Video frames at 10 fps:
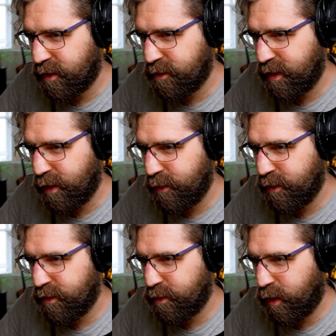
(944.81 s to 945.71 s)
could do that
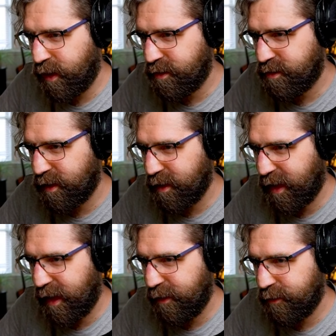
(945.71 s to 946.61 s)
one twice to the
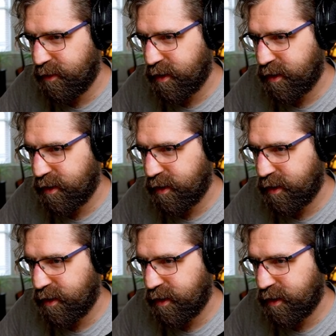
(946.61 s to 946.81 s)
left,